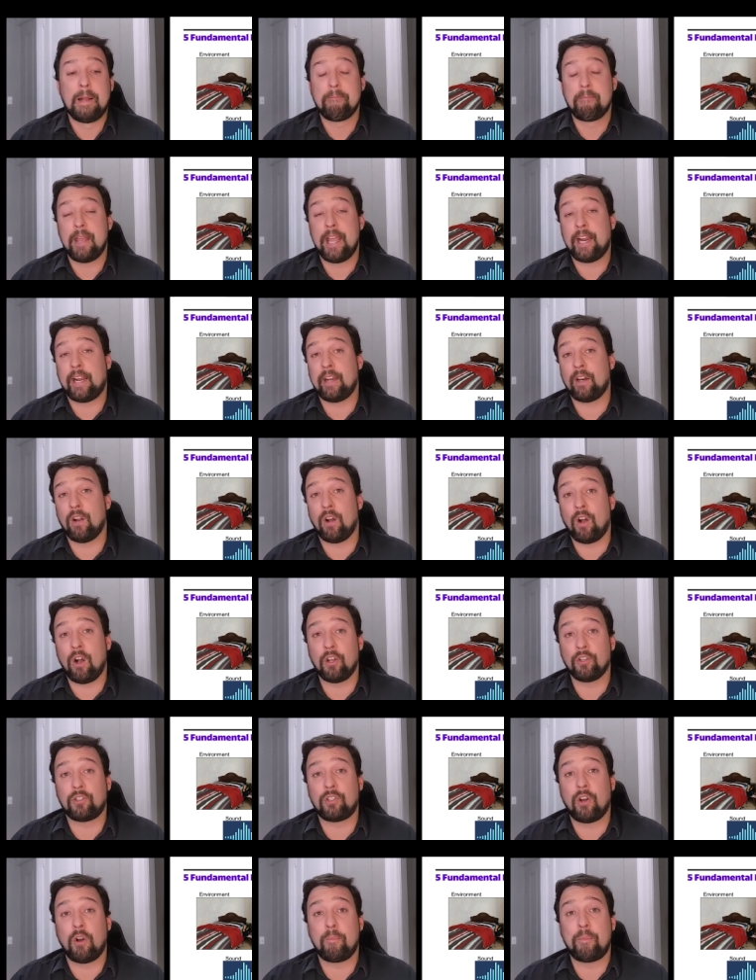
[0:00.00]
It can
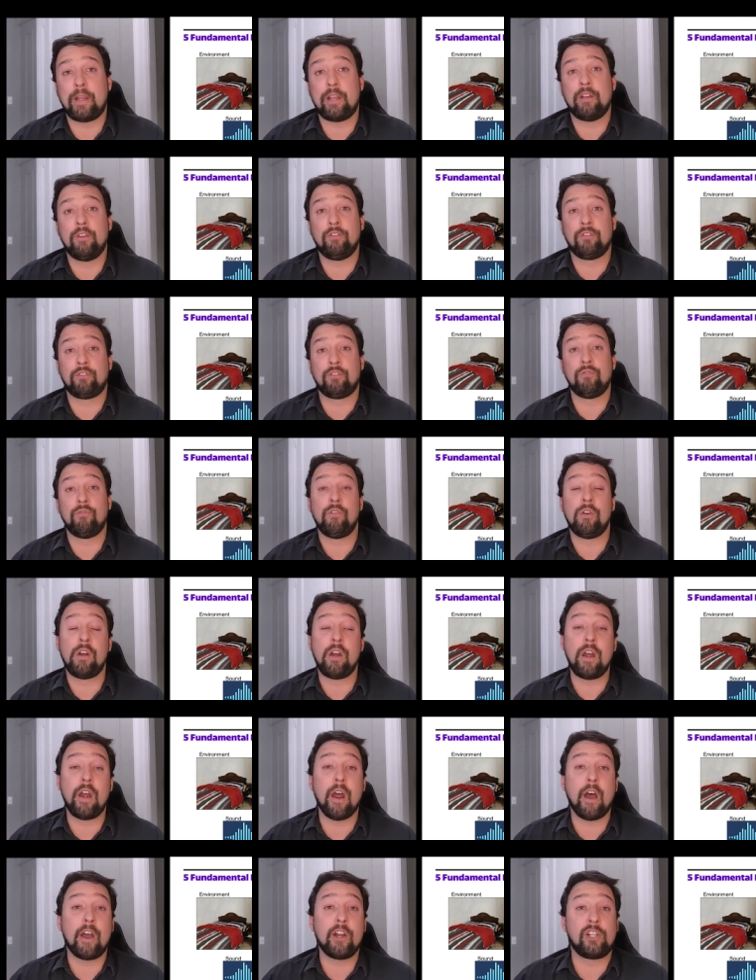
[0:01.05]
also be used to
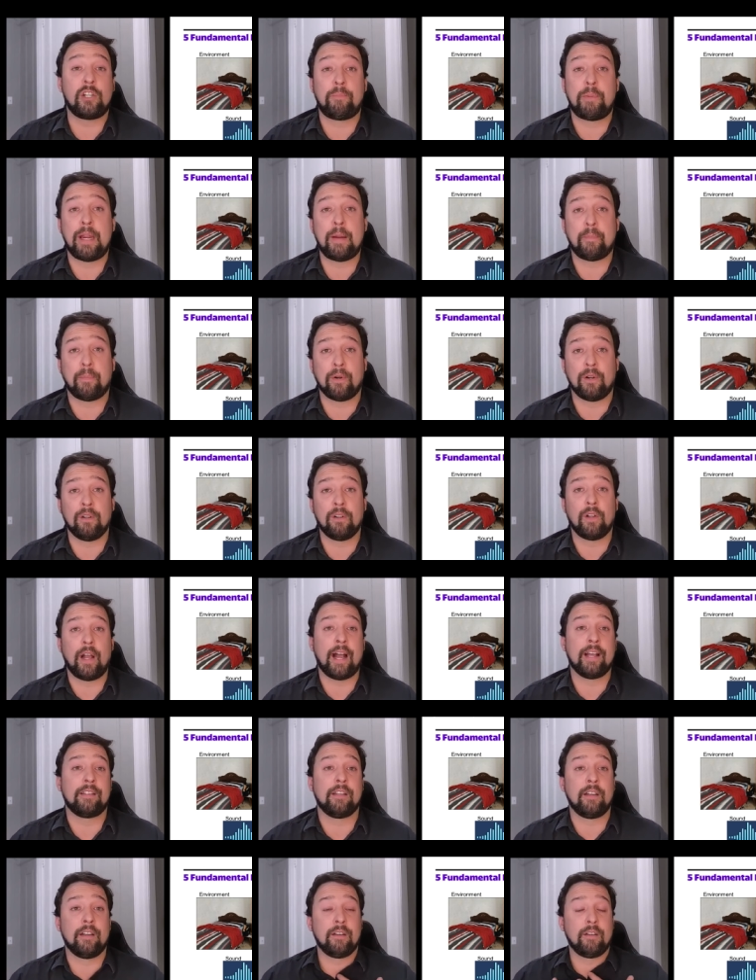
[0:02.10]
nudge people
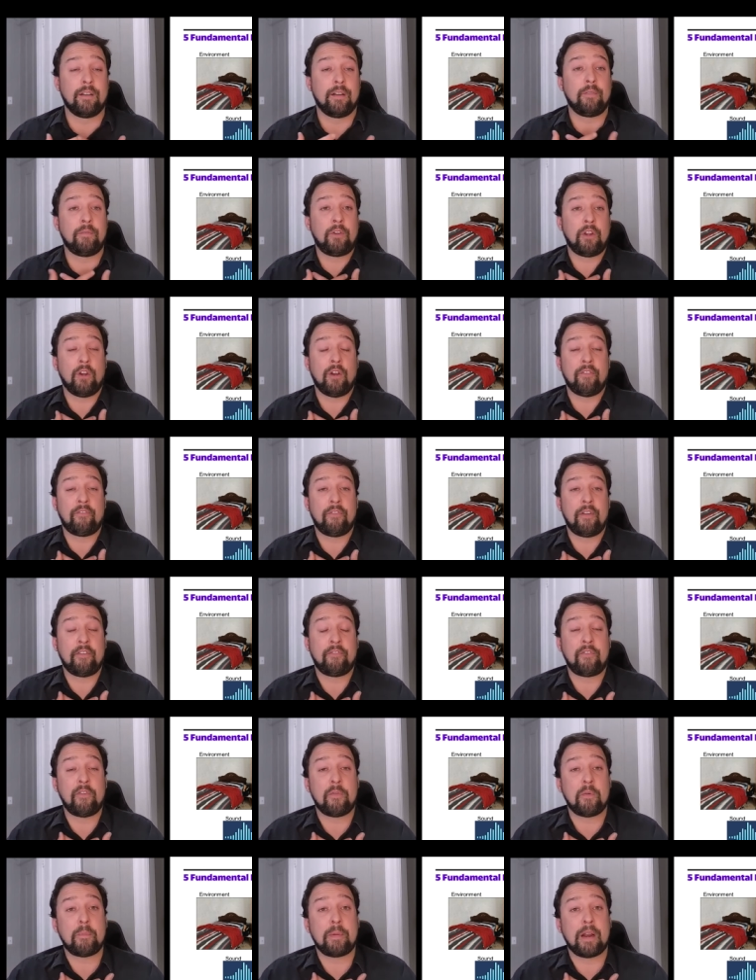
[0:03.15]
if
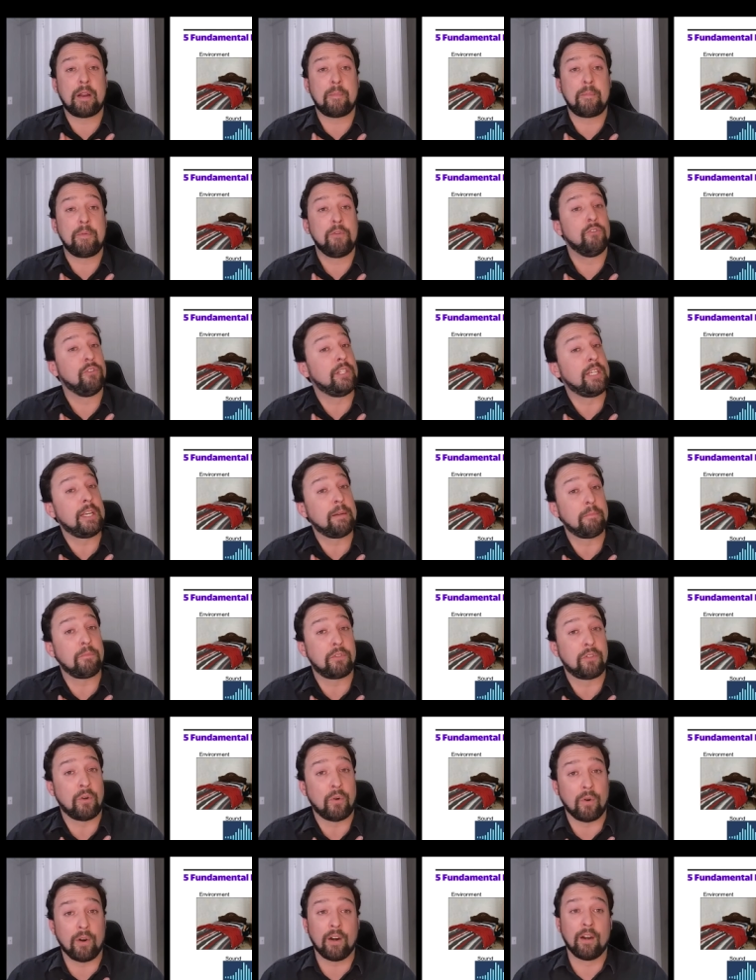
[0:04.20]
you've ever been on a museum
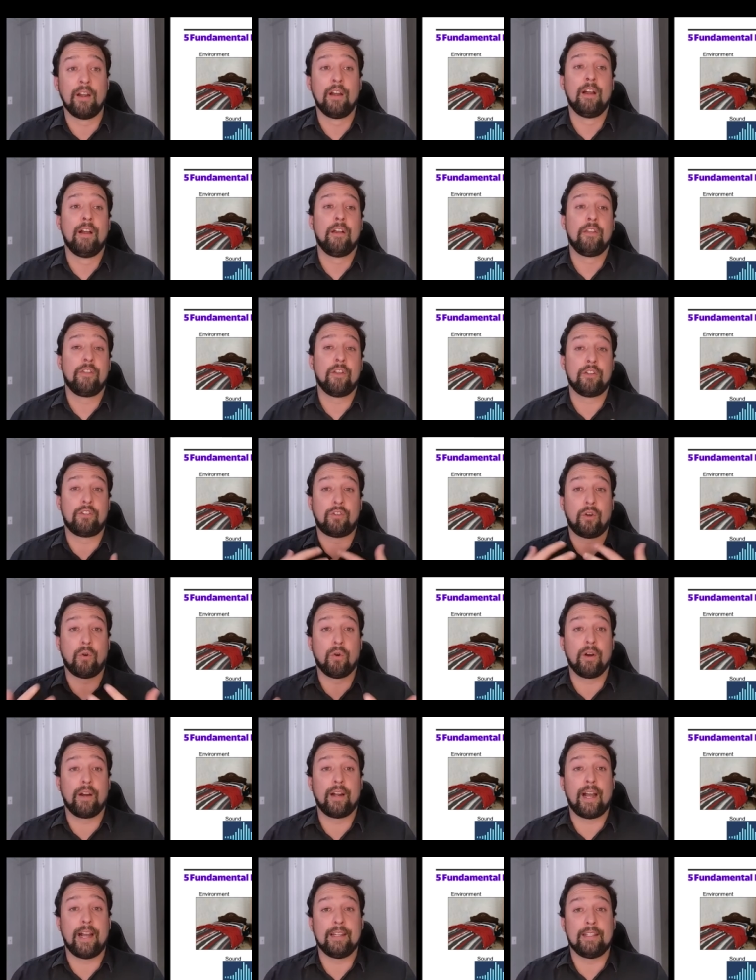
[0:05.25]
tour, the
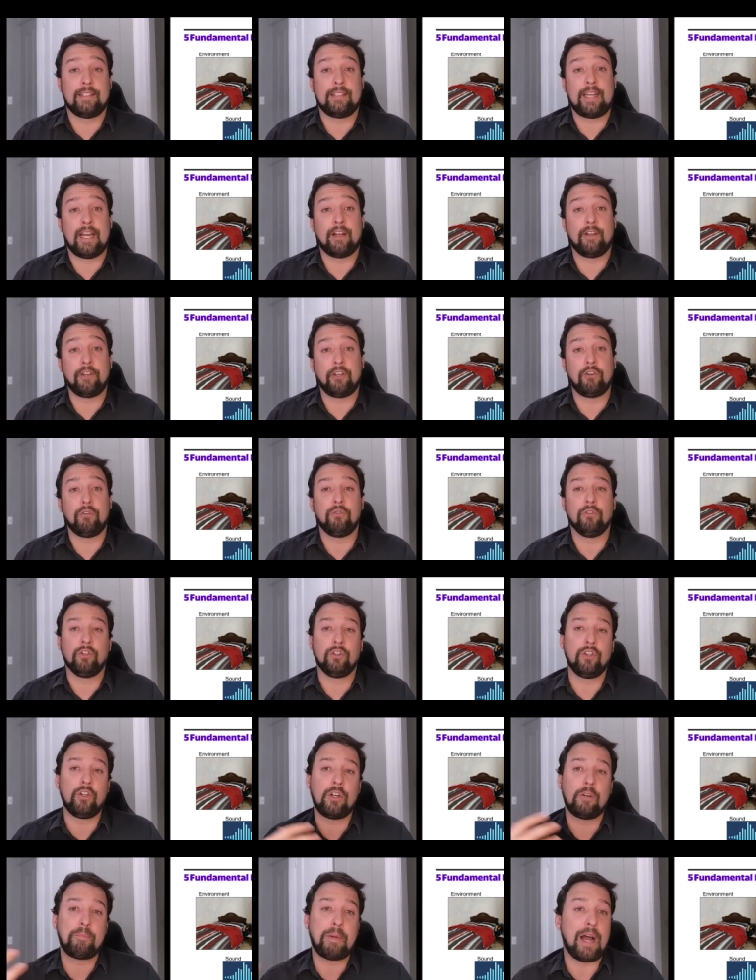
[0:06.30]
tour guide's telling you,
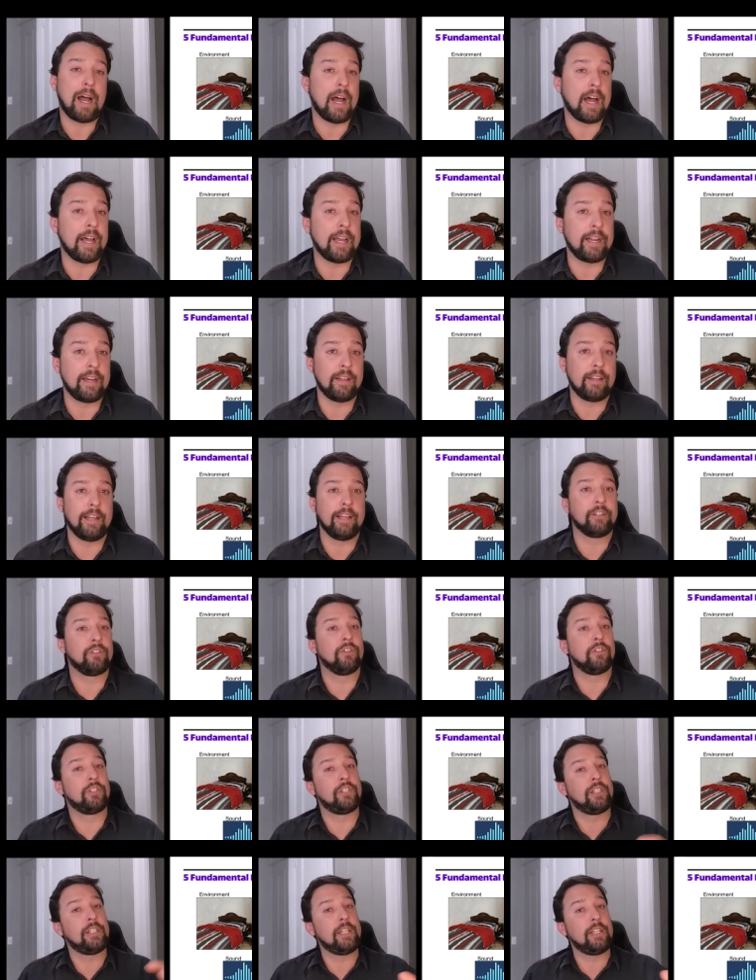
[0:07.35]
look behind this or
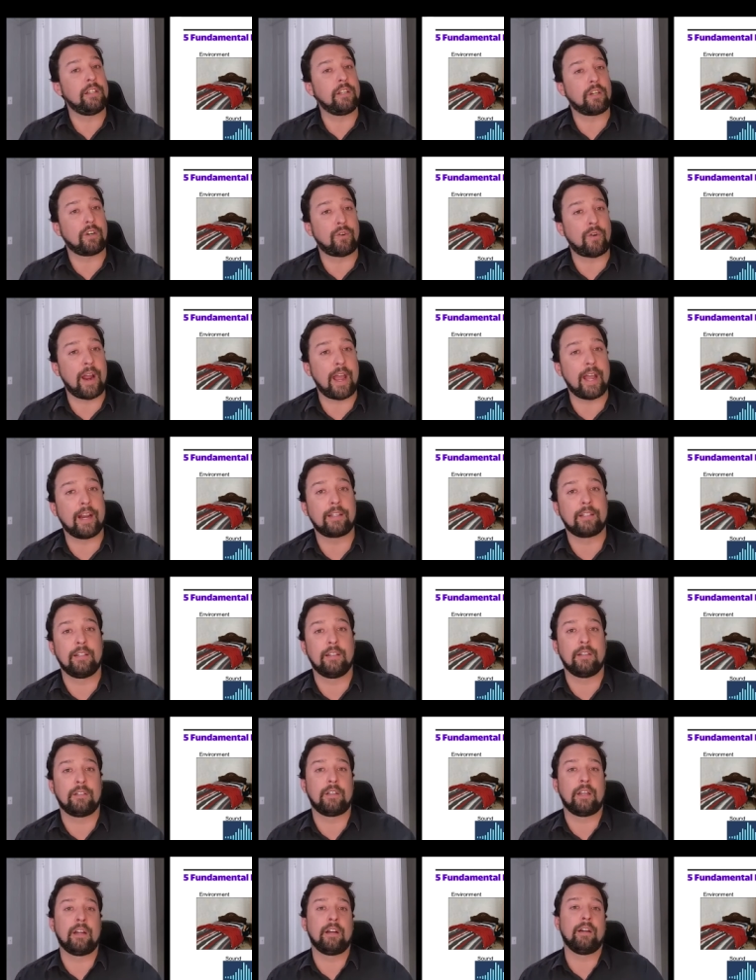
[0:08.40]
see the cracks in
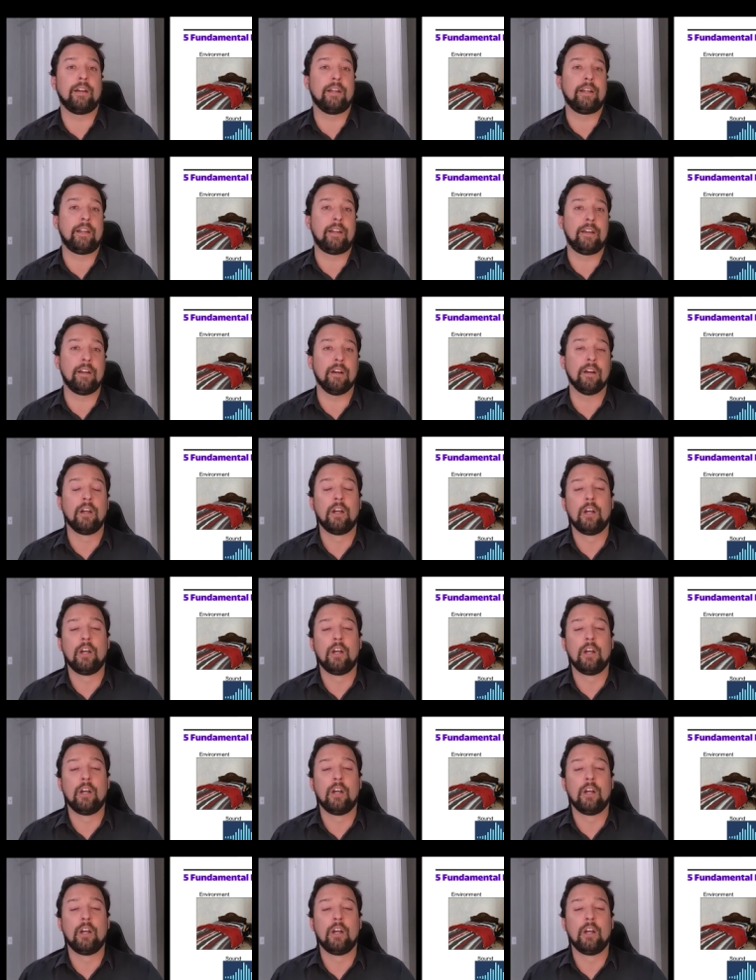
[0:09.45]
this area here.